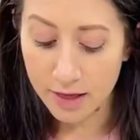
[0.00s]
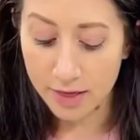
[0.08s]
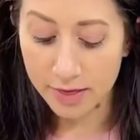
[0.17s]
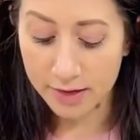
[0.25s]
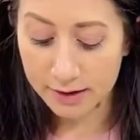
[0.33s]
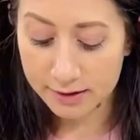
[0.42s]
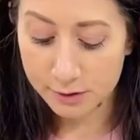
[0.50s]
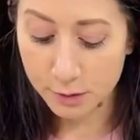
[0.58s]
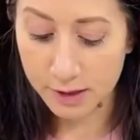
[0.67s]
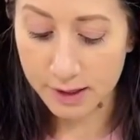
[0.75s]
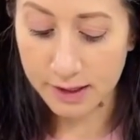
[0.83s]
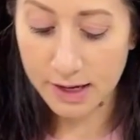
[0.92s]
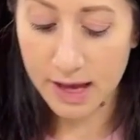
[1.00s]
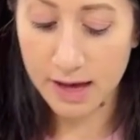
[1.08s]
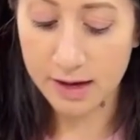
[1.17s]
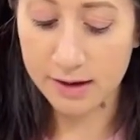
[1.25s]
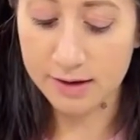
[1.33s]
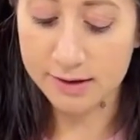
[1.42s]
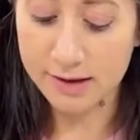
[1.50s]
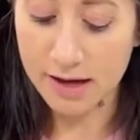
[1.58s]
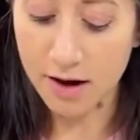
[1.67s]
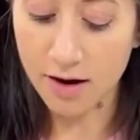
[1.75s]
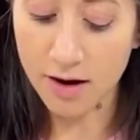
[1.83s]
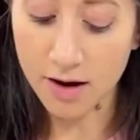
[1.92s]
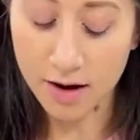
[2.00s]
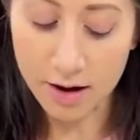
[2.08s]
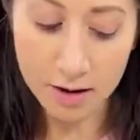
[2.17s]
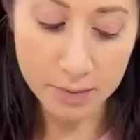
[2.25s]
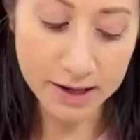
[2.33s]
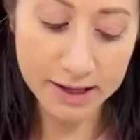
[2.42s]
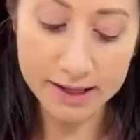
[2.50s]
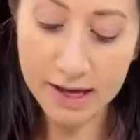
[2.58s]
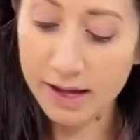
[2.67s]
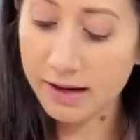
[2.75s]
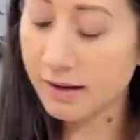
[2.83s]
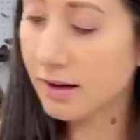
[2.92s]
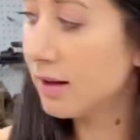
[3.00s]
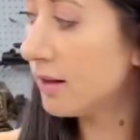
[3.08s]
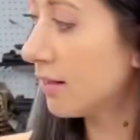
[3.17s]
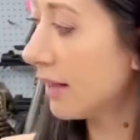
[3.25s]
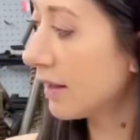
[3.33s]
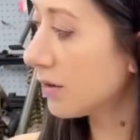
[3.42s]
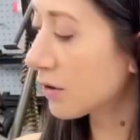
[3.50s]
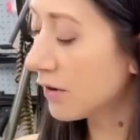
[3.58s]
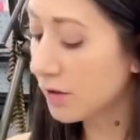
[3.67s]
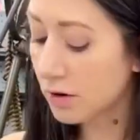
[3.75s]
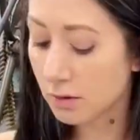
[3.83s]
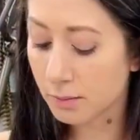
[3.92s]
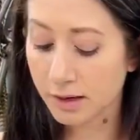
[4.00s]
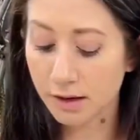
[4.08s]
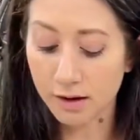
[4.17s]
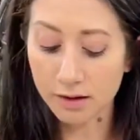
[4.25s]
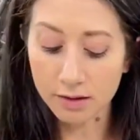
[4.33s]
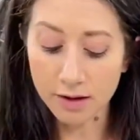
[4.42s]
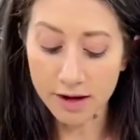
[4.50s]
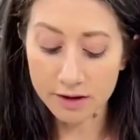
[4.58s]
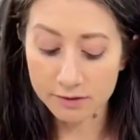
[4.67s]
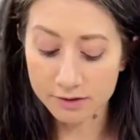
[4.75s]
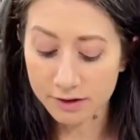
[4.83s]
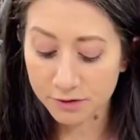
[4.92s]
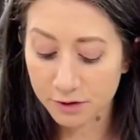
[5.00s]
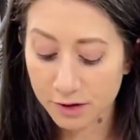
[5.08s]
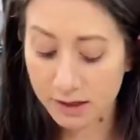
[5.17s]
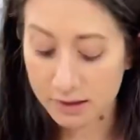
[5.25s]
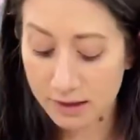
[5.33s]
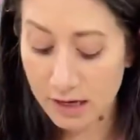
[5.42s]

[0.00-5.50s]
This one has, again, like the Griffin Armament, a lot of different